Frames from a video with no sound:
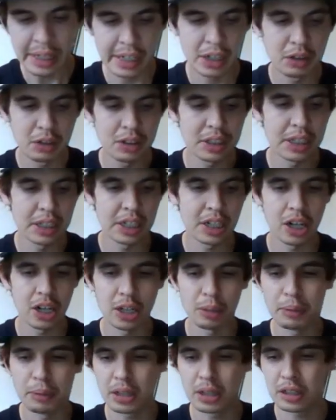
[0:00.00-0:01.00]
It goes to Nick
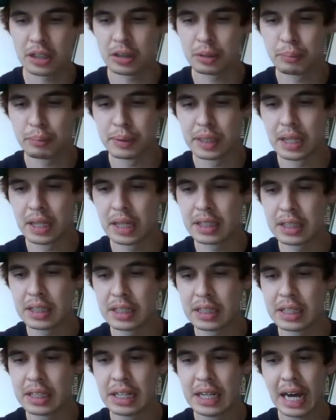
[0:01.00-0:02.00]
Arbuckle
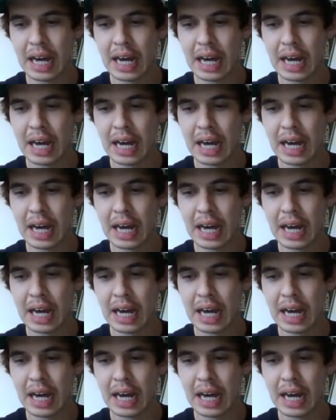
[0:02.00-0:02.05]
because